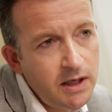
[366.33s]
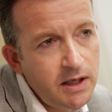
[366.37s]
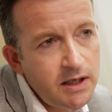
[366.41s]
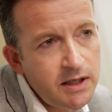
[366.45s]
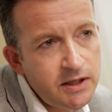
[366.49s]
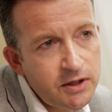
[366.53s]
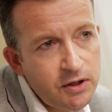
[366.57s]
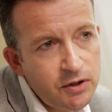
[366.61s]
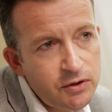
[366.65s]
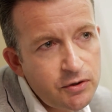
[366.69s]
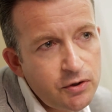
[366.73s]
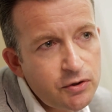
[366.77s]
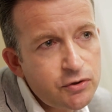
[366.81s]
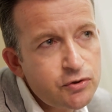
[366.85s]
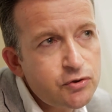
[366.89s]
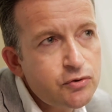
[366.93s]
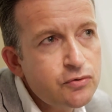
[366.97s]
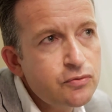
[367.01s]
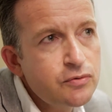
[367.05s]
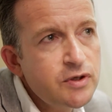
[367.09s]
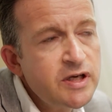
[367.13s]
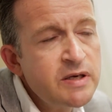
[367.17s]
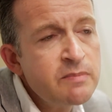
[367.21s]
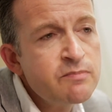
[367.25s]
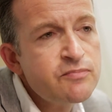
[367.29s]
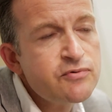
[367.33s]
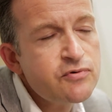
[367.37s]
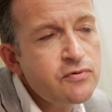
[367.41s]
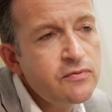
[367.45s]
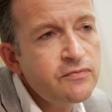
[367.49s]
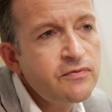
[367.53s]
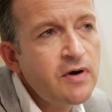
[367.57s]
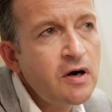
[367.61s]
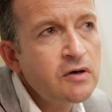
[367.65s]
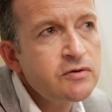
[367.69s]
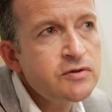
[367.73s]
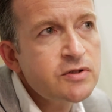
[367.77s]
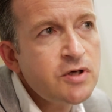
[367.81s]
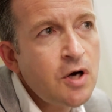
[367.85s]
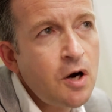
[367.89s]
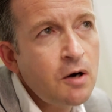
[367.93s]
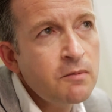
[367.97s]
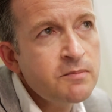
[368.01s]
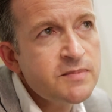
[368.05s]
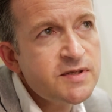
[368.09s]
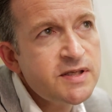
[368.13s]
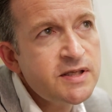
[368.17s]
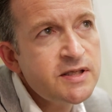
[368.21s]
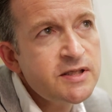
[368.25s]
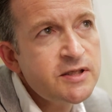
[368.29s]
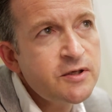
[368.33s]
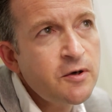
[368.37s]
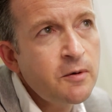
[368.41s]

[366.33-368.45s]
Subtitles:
in order to improve outcomes in